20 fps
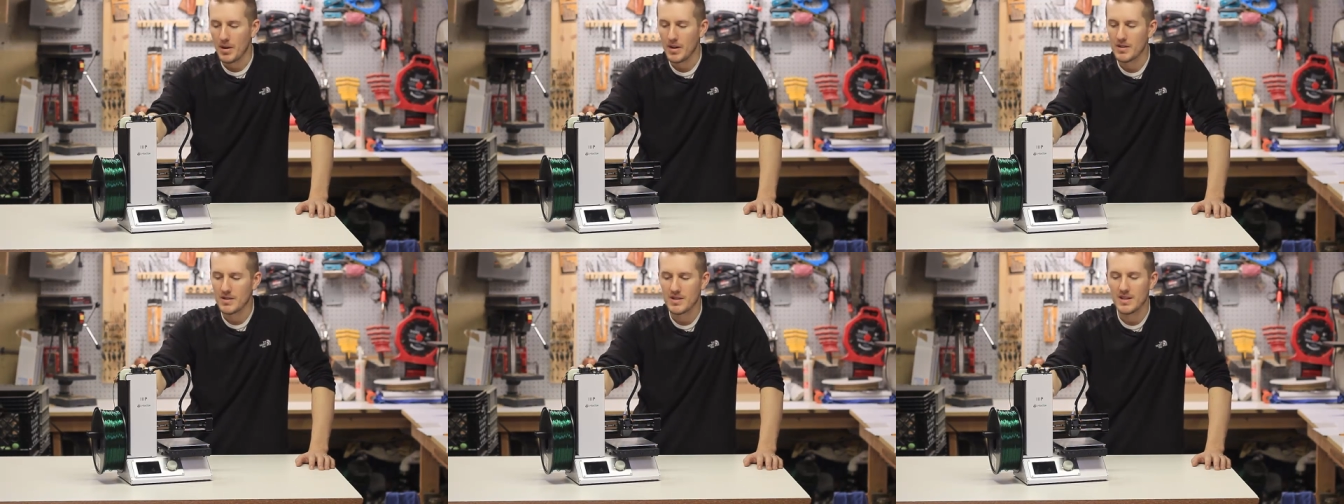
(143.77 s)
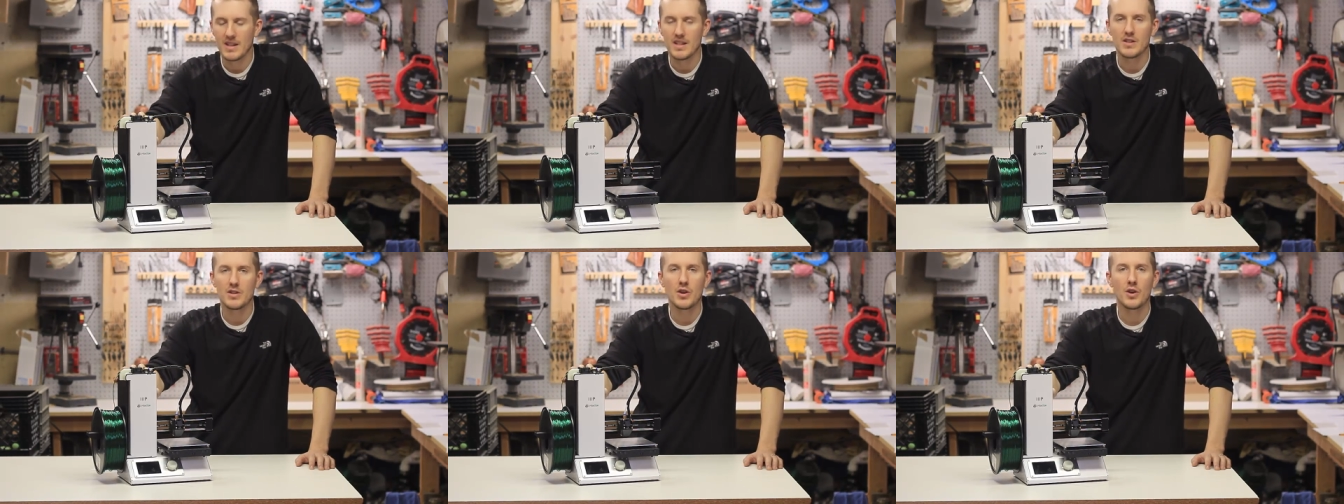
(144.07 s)

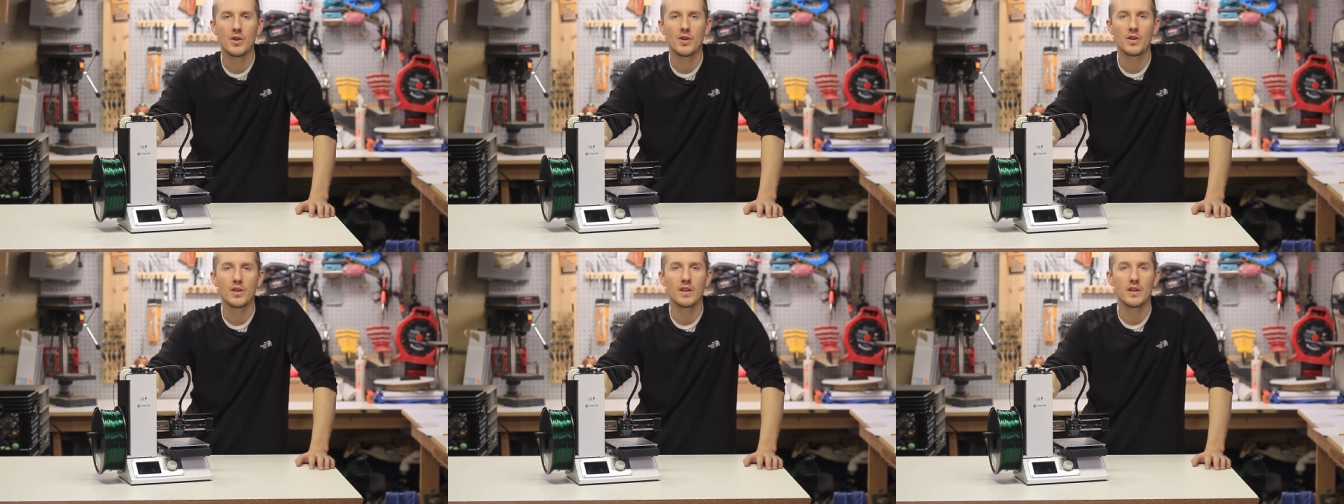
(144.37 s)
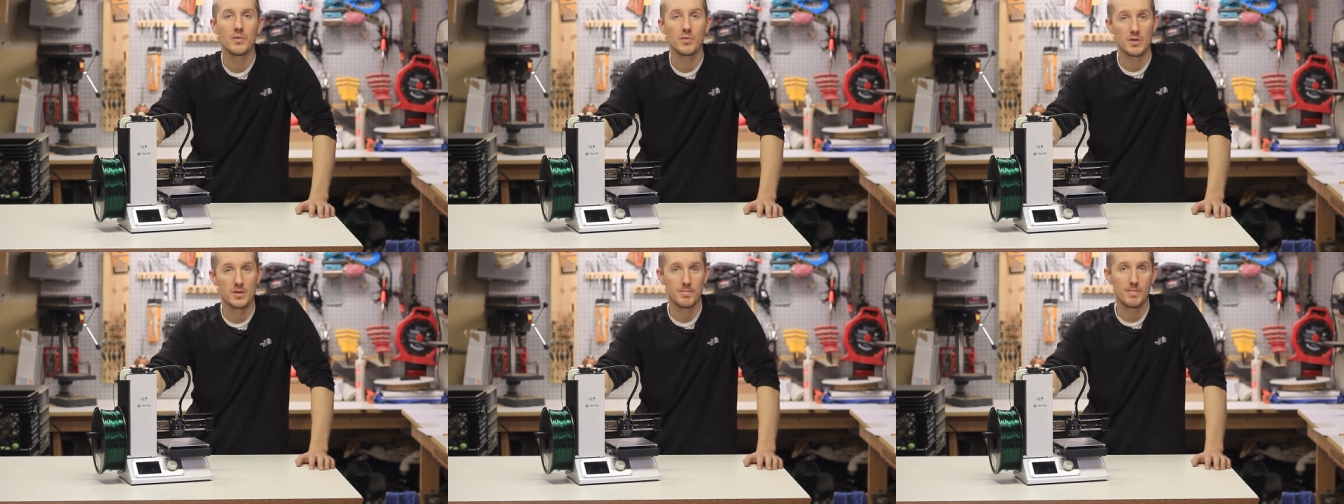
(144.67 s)
parts
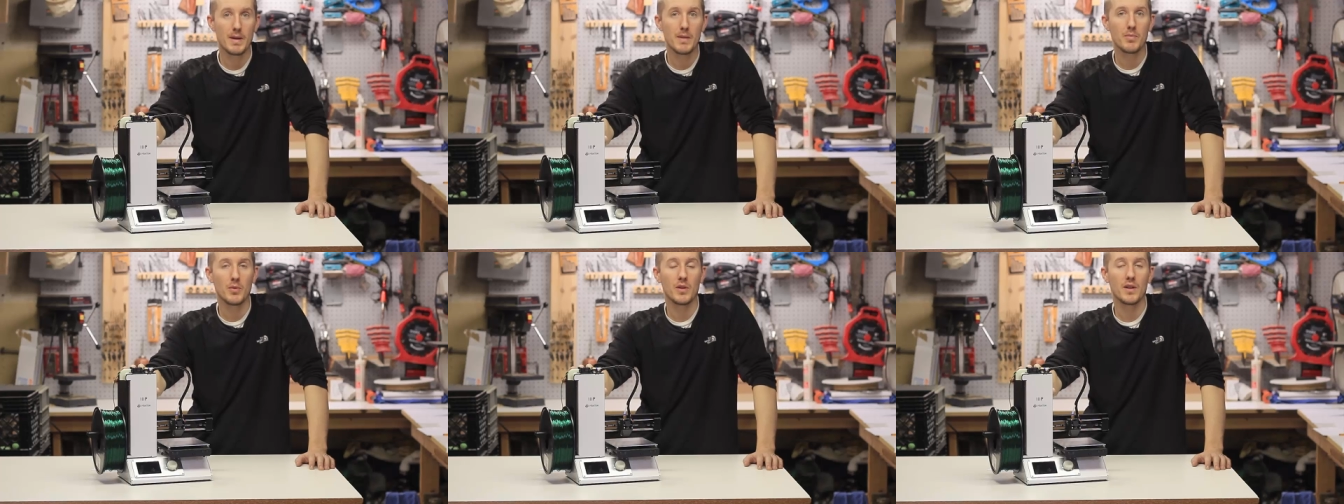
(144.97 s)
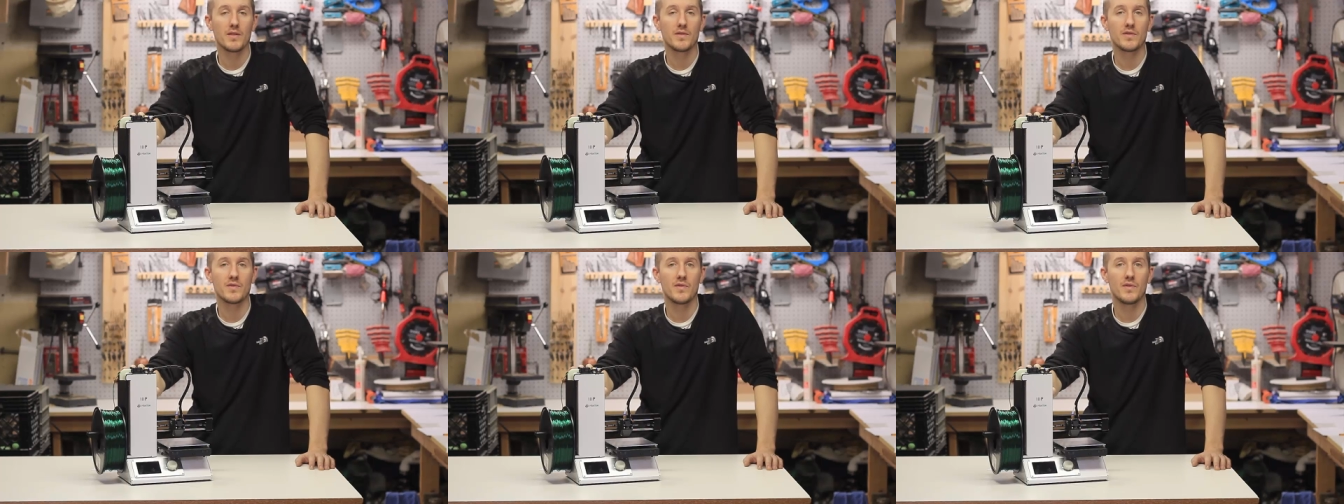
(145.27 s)
internally which
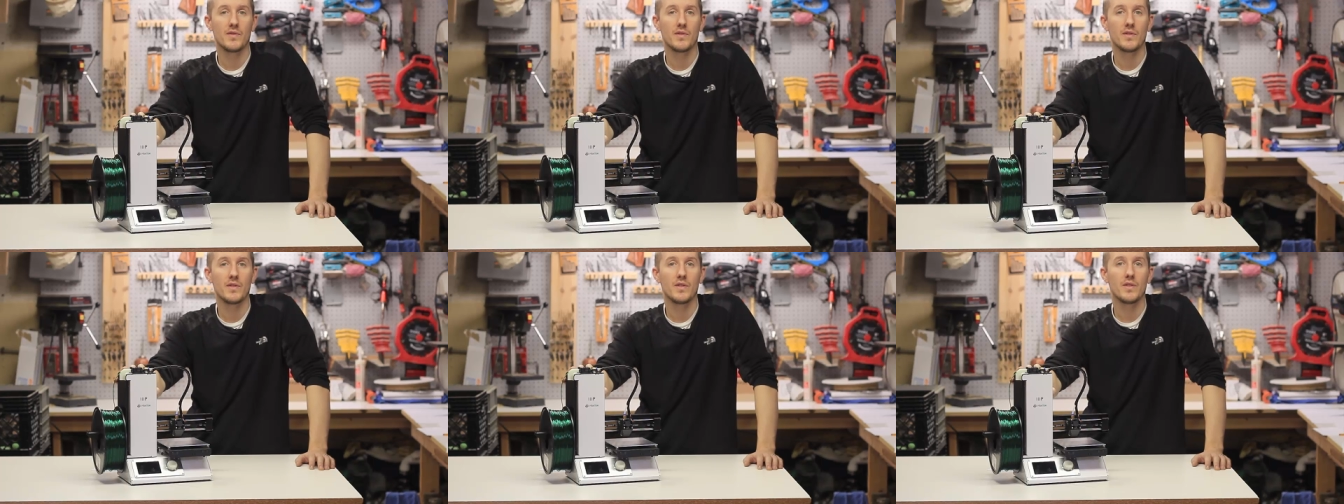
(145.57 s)
people have